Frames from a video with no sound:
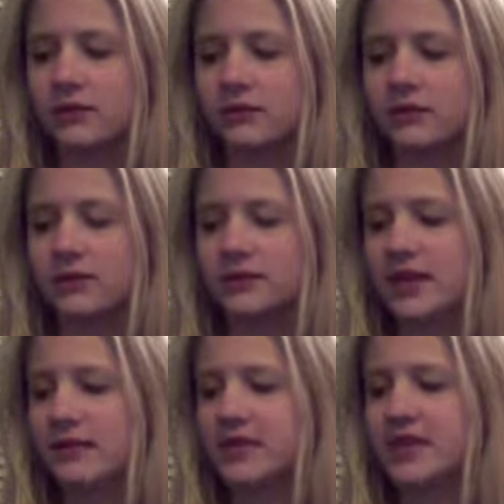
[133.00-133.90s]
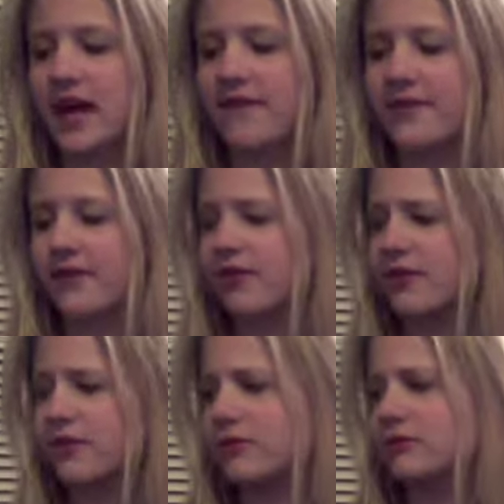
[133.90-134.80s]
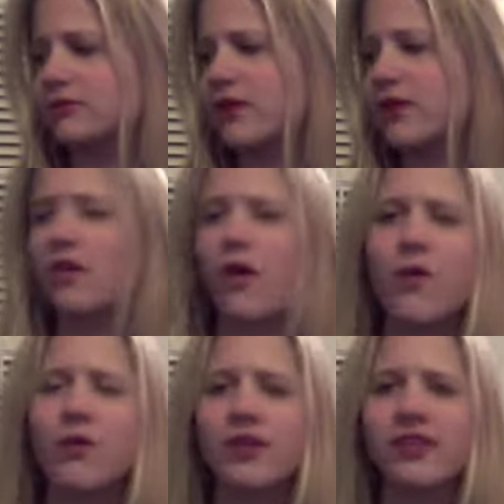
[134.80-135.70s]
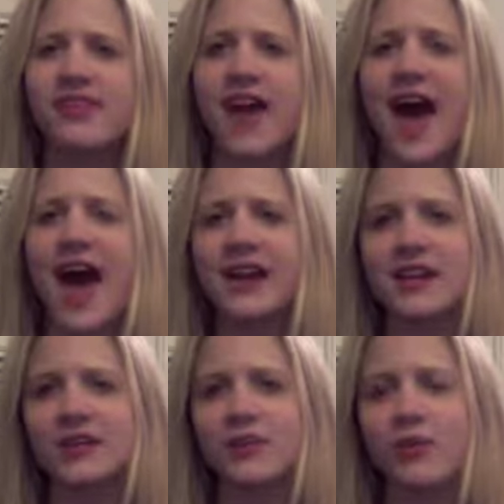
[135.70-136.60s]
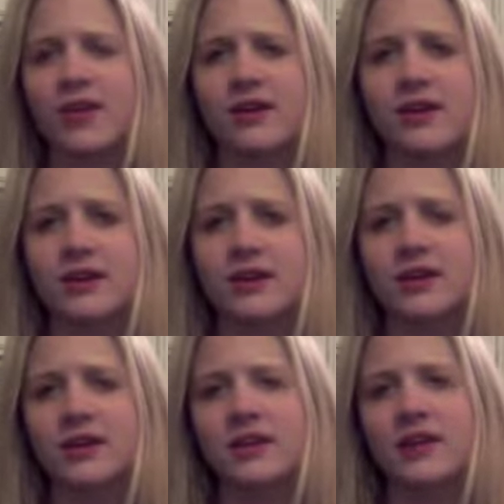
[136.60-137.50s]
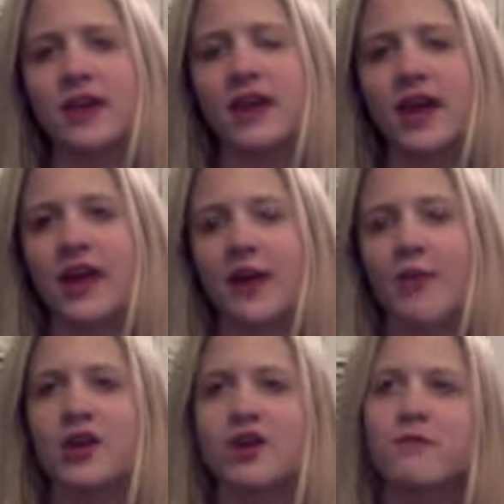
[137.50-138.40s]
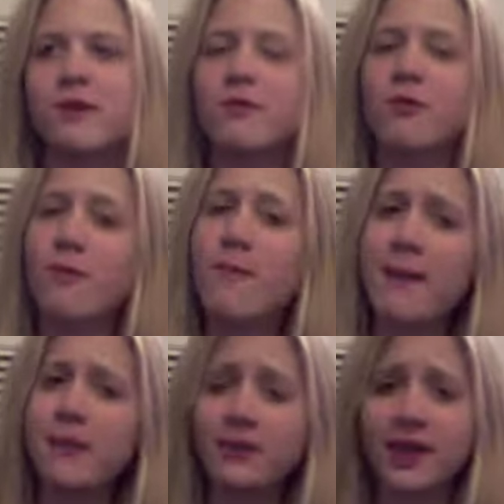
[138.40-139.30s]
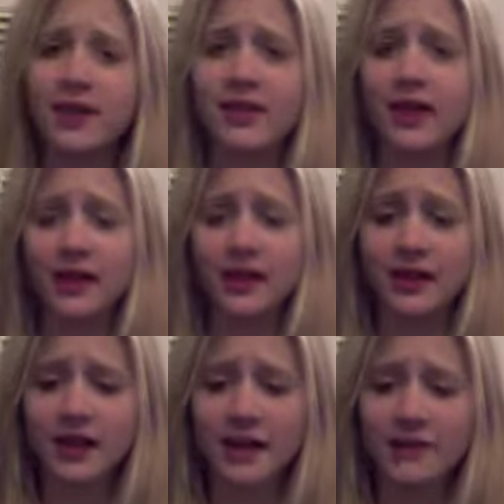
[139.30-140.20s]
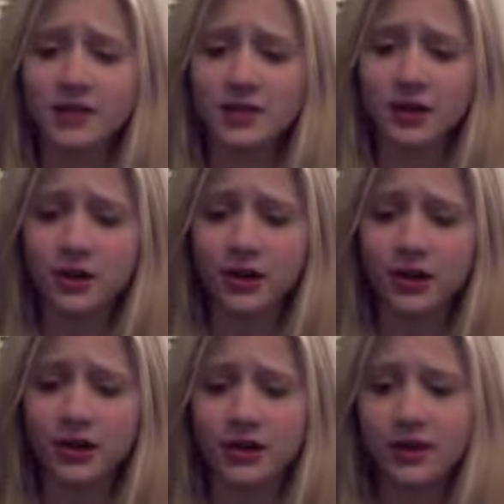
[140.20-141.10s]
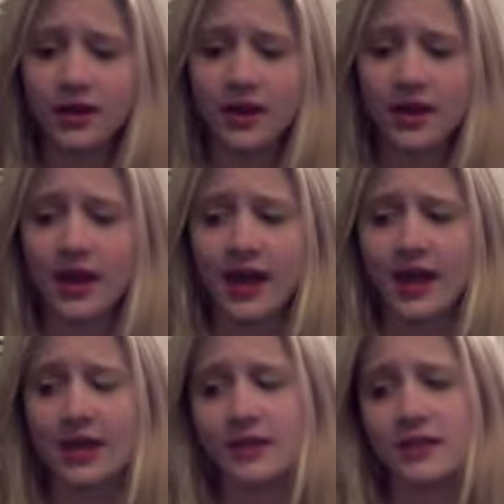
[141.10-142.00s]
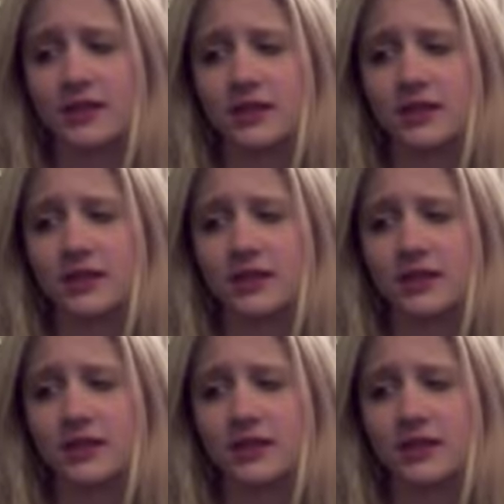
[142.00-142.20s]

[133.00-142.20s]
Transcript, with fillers: sometimes I feel so alone and sad and weird and I wonder if people remember me like it happened to her and